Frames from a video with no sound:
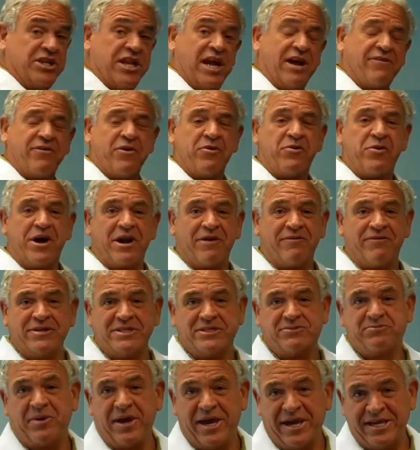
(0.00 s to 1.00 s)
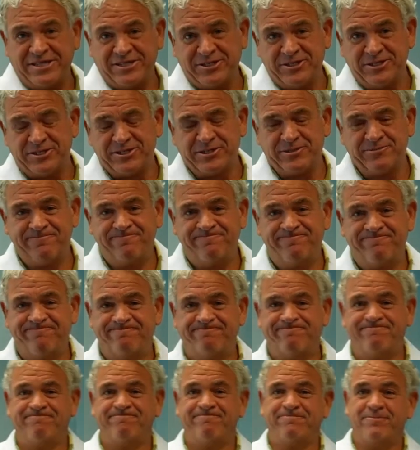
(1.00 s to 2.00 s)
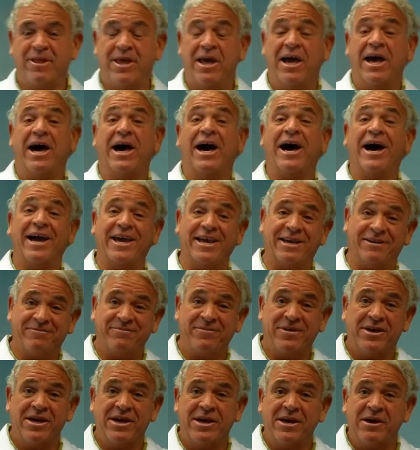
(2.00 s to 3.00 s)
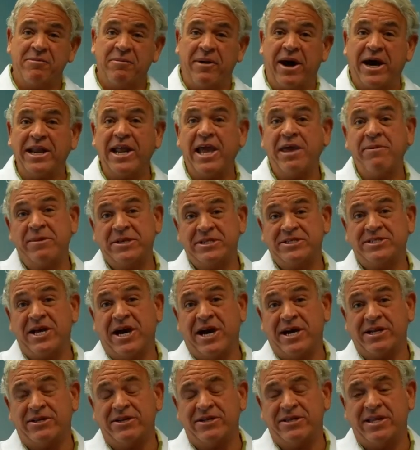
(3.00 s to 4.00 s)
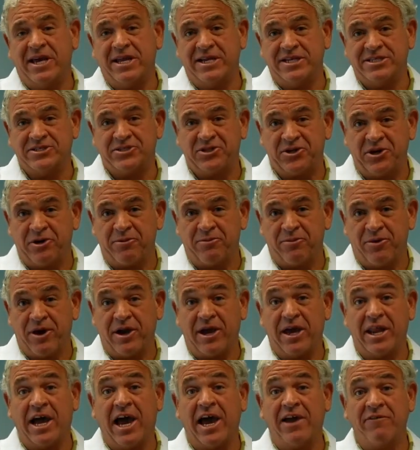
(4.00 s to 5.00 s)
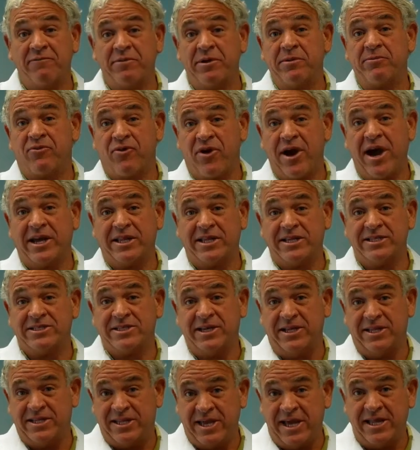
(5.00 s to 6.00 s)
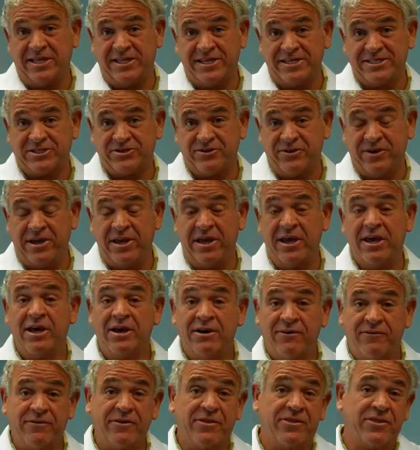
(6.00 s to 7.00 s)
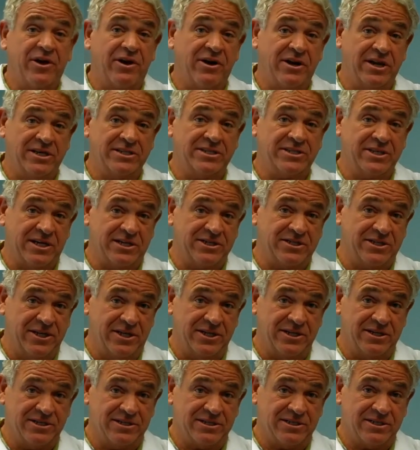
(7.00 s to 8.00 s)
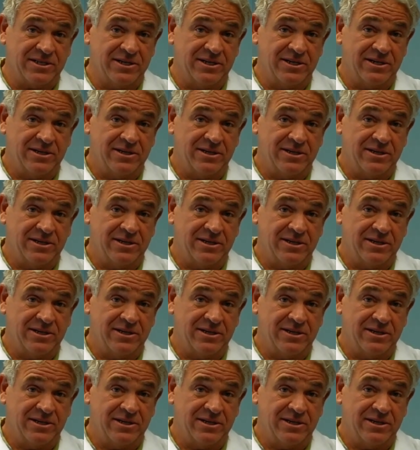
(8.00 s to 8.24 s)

and every one of his patients. Hi, my name is Dr. Dennis Sternberg, and I've been practicing dentistry for 36 years.